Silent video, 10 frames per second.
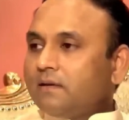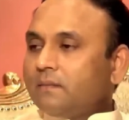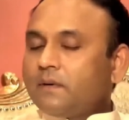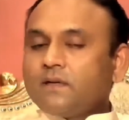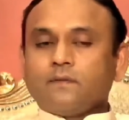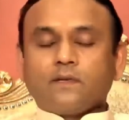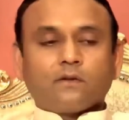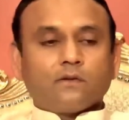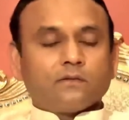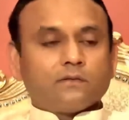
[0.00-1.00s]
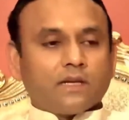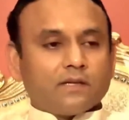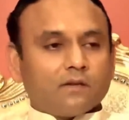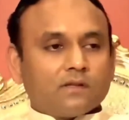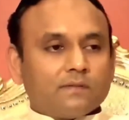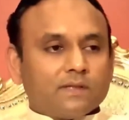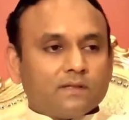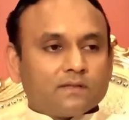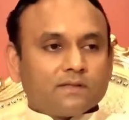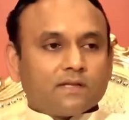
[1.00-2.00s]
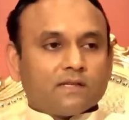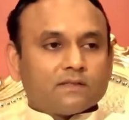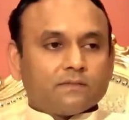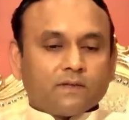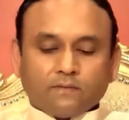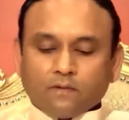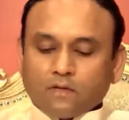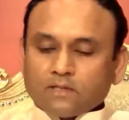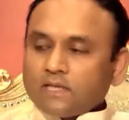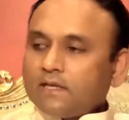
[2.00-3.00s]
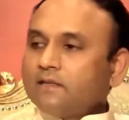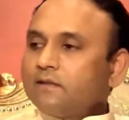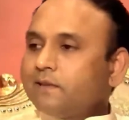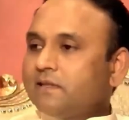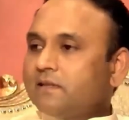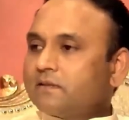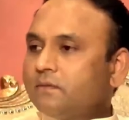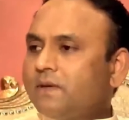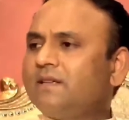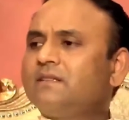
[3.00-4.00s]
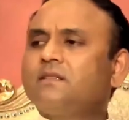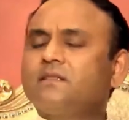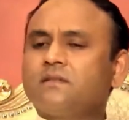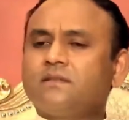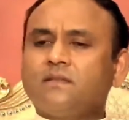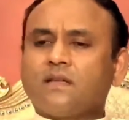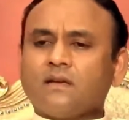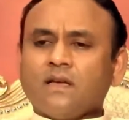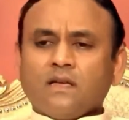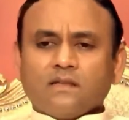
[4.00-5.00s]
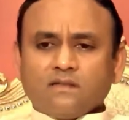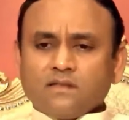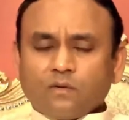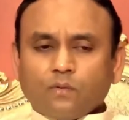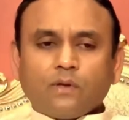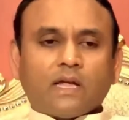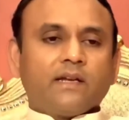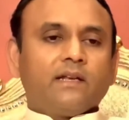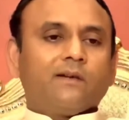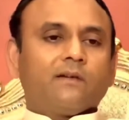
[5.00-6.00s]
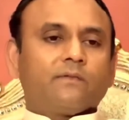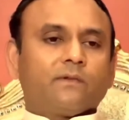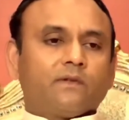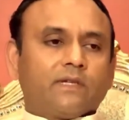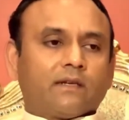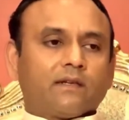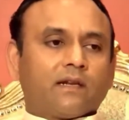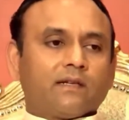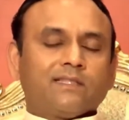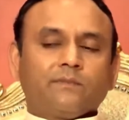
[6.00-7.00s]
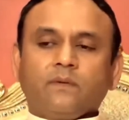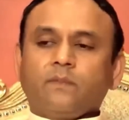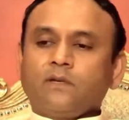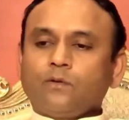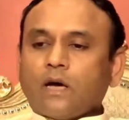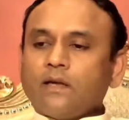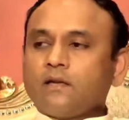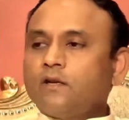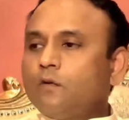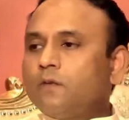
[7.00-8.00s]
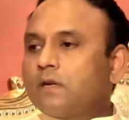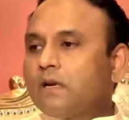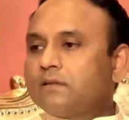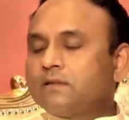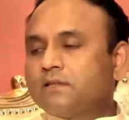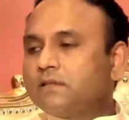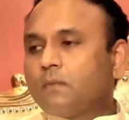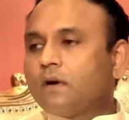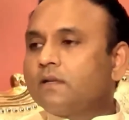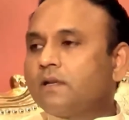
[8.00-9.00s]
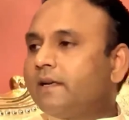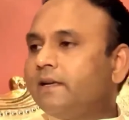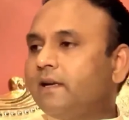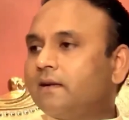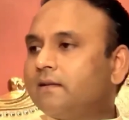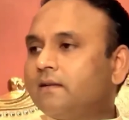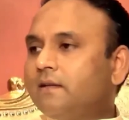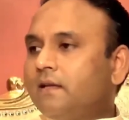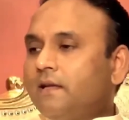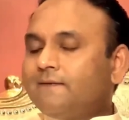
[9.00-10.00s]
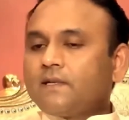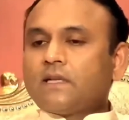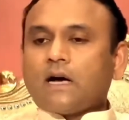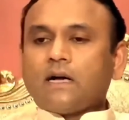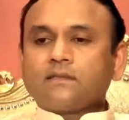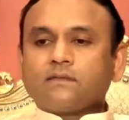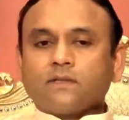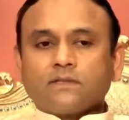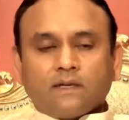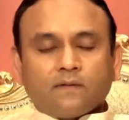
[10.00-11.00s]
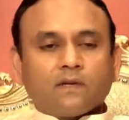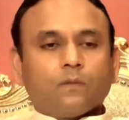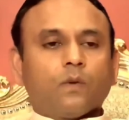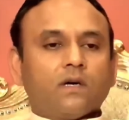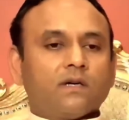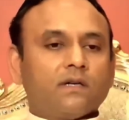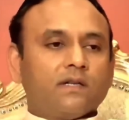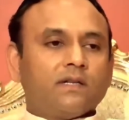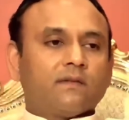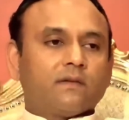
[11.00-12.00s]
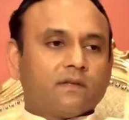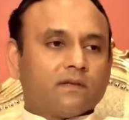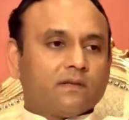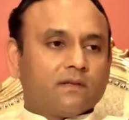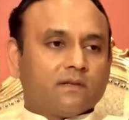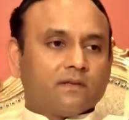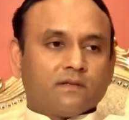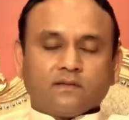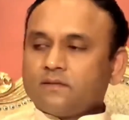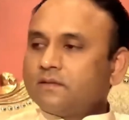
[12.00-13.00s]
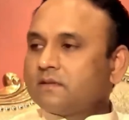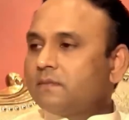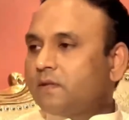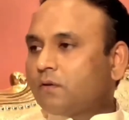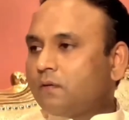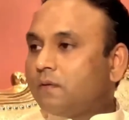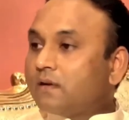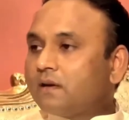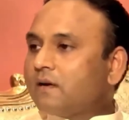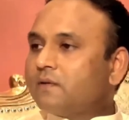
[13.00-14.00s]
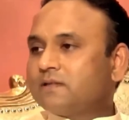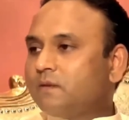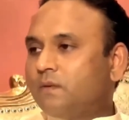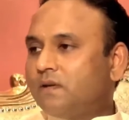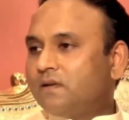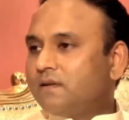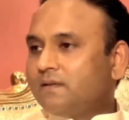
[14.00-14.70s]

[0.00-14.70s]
but he went on to write all the Vedas and classify, and we all chant the Vedas. So where is this whole idea of categorizing people into higher and lower classes is a modern idea. But caste was never a word in our system at all. Varna was the word.